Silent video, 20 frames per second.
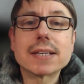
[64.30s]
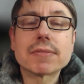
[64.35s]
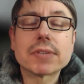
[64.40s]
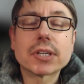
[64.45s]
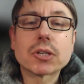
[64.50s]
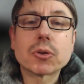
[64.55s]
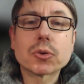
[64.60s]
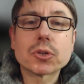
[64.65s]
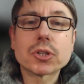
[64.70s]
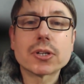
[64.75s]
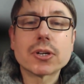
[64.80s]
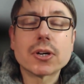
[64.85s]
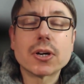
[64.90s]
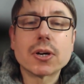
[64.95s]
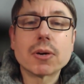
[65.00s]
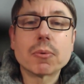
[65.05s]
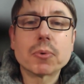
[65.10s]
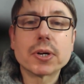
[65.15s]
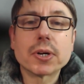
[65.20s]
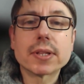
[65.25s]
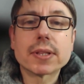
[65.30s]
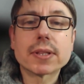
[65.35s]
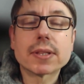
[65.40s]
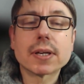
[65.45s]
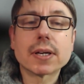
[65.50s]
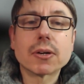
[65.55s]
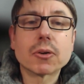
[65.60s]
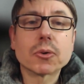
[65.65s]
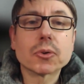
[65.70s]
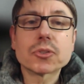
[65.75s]
they recorded her
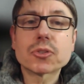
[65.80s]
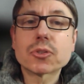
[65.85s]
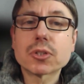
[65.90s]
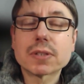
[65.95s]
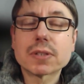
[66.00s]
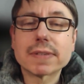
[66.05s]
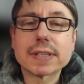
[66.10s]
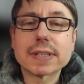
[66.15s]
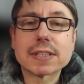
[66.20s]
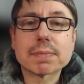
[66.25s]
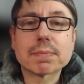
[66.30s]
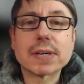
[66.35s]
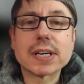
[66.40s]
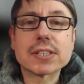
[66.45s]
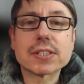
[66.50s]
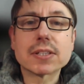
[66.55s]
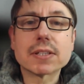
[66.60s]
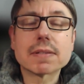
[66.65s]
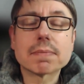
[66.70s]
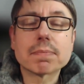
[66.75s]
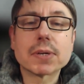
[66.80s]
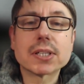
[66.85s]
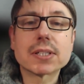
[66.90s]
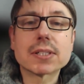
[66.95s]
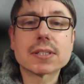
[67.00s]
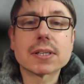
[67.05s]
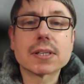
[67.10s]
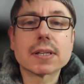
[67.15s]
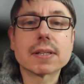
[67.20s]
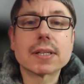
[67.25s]
with all sorts of expressions,
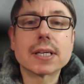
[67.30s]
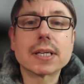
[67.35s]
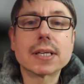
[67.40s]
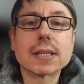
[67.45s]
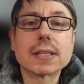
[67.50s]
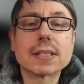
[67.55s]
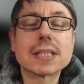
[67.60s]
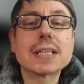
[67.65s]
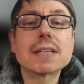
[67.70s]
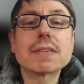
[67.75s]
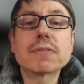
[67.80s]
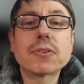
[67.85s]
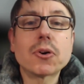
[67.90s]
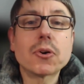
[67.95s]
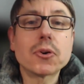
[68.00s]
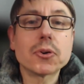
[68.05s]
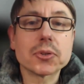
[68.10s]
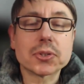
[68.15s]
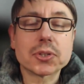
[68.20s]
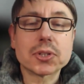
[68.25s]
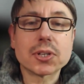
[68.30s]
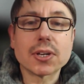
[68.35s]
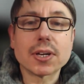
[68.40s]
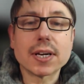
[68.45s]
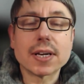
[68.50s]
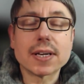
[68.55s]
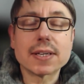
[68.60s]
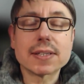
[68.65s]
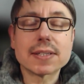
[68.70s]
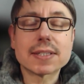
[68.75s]
but the default
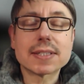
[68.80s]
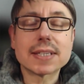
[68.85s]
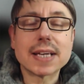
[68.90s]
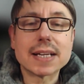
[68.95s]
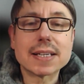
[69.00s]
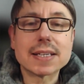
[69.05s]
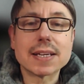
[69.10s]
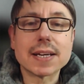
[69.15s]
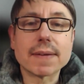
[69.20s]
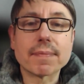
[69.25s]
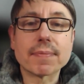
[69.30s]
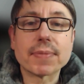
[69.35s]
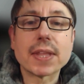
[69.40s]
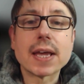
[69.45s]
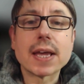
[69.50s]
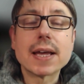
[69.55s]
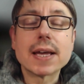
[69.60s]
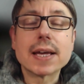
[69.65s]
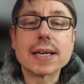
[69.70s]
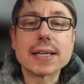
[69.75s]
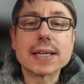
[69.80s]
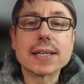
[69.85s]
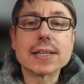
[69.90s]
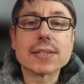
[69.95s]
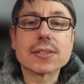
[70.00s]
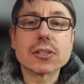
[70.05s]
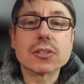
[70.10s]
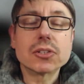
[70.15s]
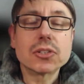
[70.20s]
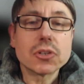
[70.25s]
setting
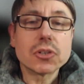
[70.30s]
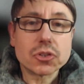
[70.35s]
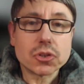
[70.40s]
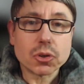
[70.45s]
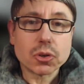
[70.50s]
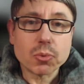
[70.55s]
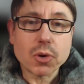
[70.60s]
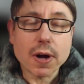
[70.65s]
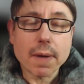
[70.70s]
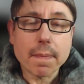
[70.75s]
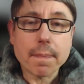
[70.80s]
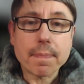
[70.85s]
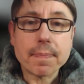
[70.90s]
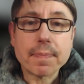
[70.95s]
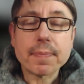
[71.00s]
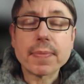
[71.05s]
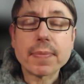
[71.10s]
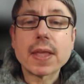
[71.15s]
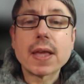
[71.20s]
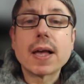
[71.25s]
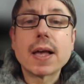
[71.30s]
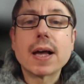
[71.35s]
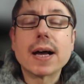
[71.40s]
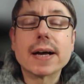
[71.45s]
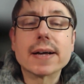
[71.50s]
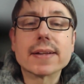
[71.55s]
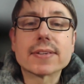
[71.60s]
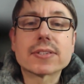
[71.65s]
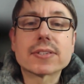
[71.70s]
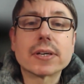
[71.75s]
is a neutral one.
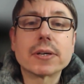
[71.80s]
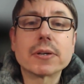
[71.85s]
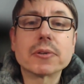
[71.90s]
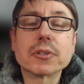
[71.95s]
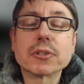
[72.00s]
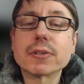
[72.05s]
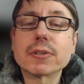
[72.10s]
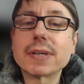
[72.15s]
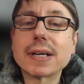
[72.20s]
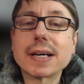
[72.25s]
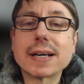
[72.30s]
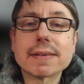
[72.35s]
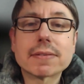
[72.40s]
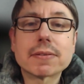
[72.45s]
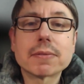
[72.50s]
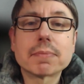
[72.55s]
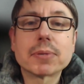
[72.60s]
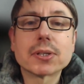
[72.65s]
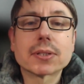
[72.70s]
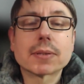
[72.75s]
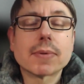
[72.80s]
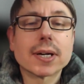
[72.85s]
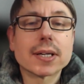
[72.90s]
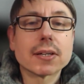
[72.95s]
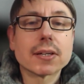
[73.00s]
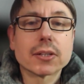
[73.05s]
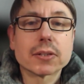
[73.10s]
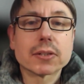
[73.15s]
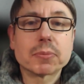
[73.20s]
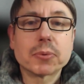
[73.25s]
And so you have to put
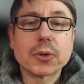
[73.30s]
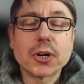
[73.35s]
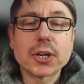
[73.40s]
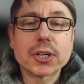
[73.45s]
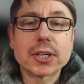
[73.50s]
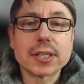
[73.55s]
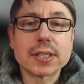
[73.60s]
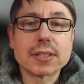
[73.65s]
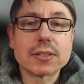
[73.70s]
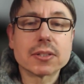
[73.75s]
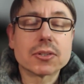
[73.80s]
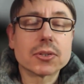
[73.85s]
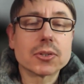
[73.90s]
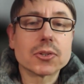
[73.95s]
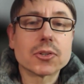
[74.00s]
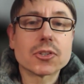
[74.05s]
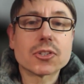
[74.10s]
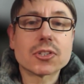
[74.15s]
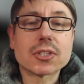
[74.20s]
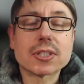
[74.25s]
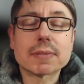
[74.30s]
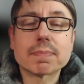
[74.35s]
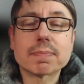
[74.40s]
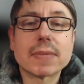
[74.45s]
quite a lot of work into